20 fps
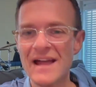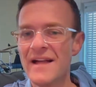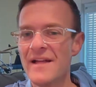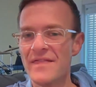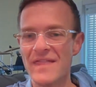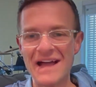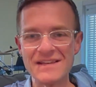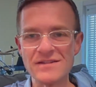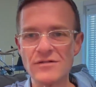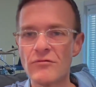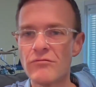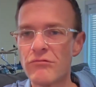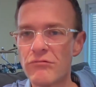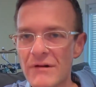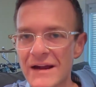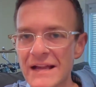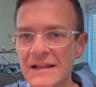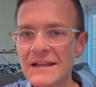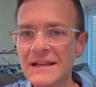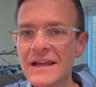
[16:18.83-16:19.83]
That's a
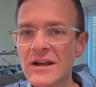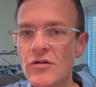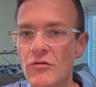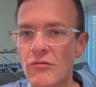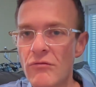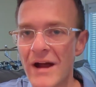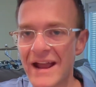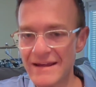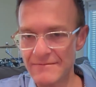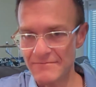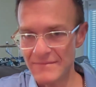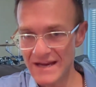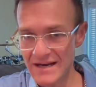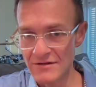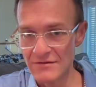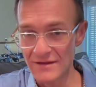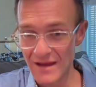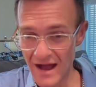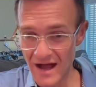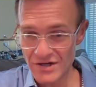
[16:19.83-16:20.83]
really great
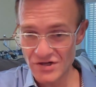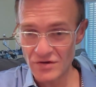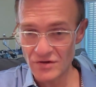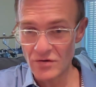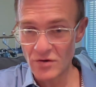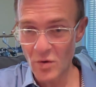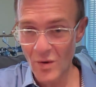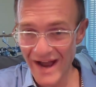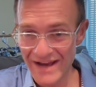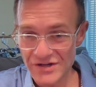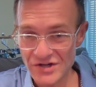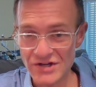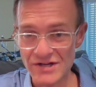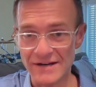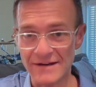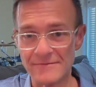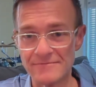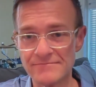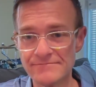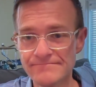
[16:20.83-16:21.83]
meteorological
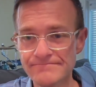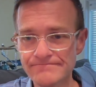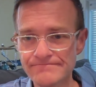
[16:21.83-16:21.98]
question.